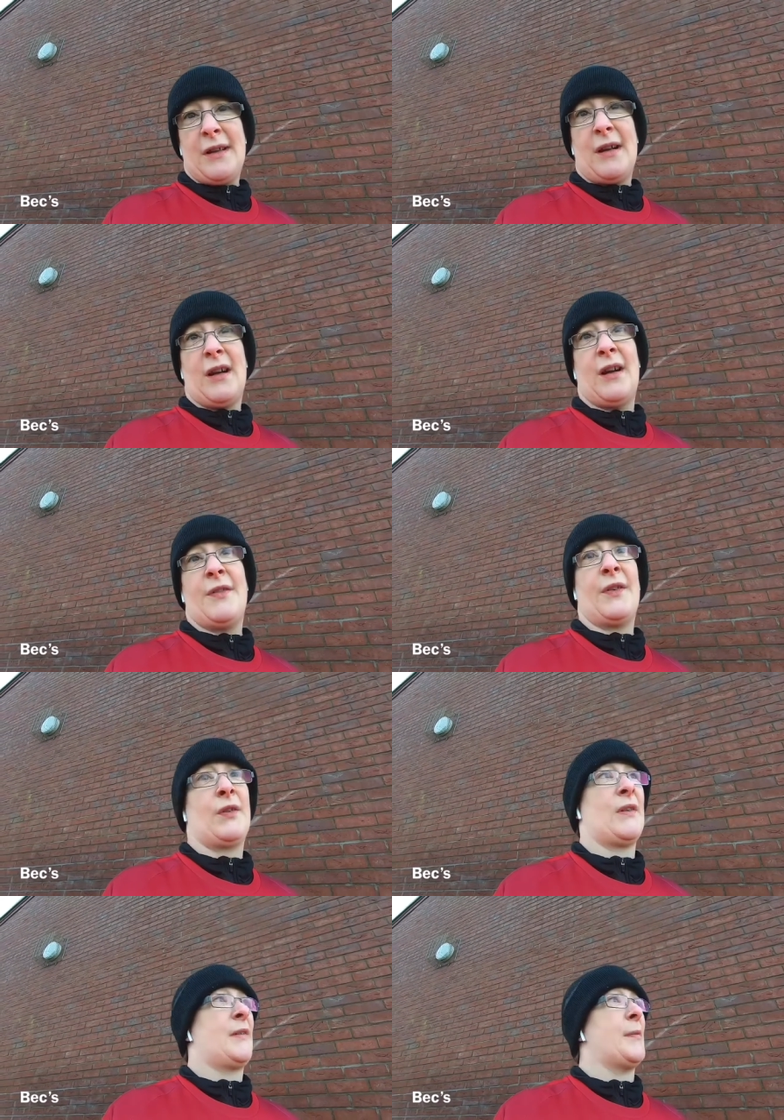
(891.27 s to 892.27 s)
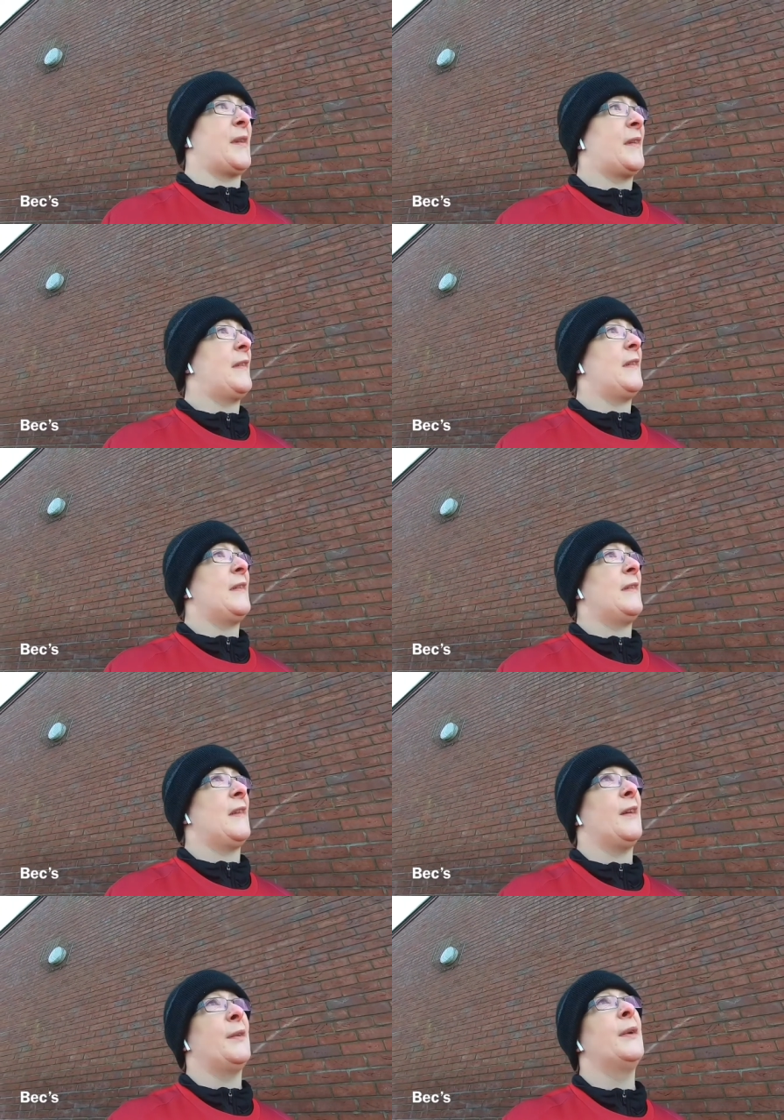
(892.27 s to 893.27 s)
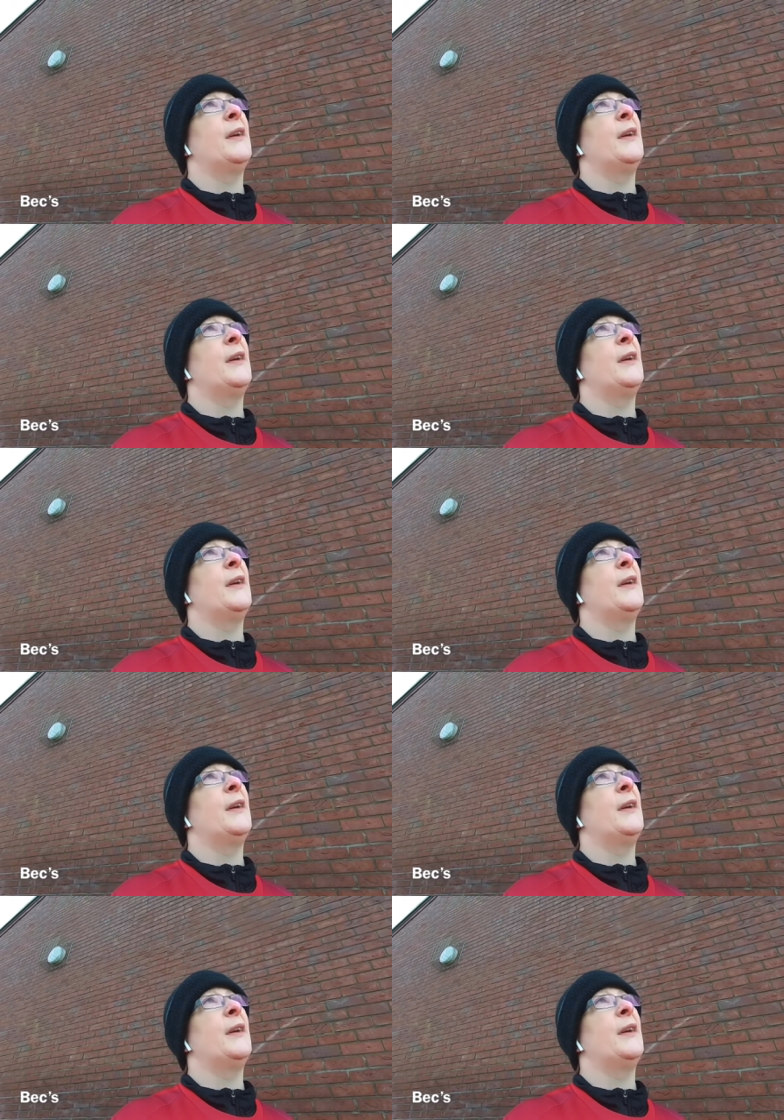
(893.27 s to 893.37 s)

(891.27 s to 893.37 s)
uh, for Christmas. So